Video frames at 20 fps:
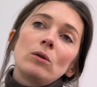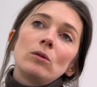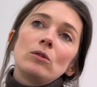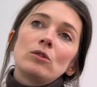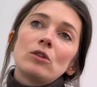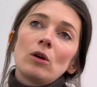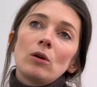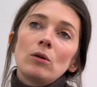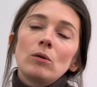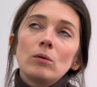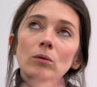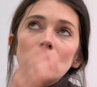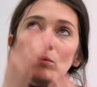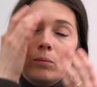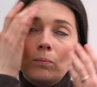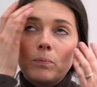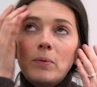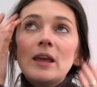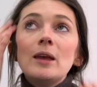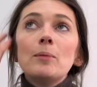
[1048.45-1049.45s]
So
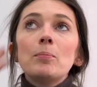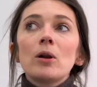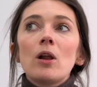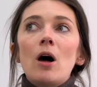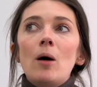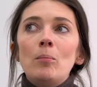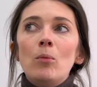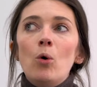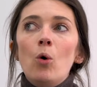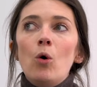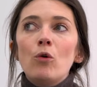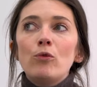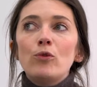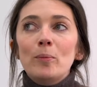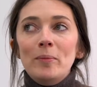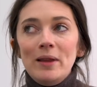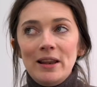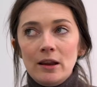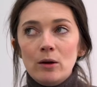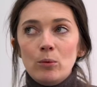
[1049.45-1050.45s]
people are more
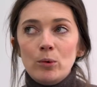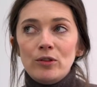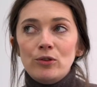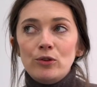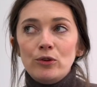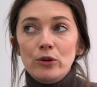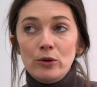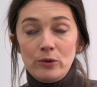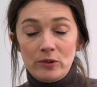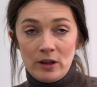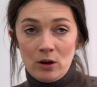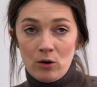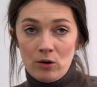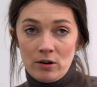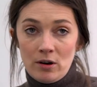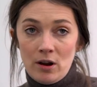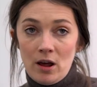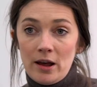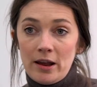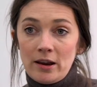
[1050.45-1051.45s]
familiar with using
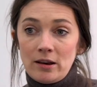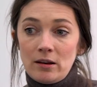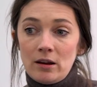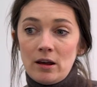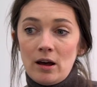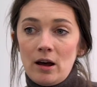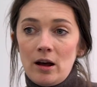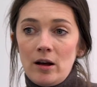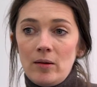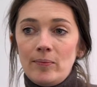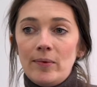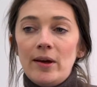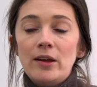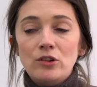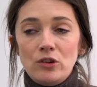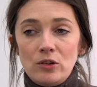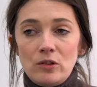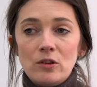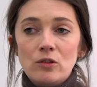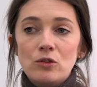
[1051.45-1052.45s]
online
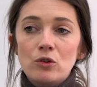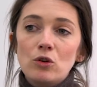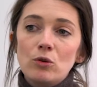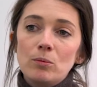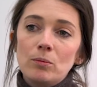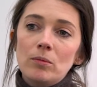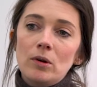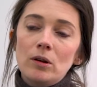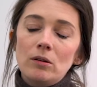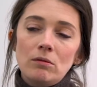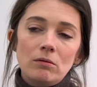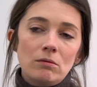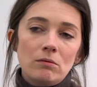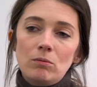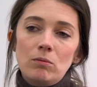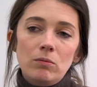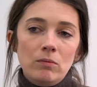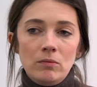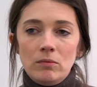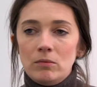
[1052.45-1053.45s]
and using Zoom and
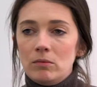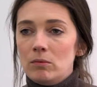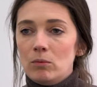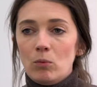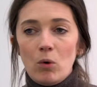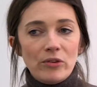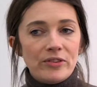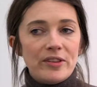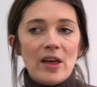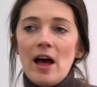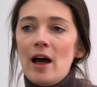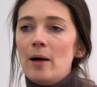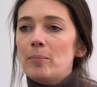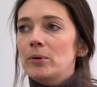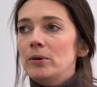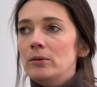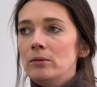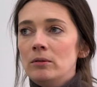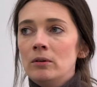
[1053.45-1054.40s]
WhatsApp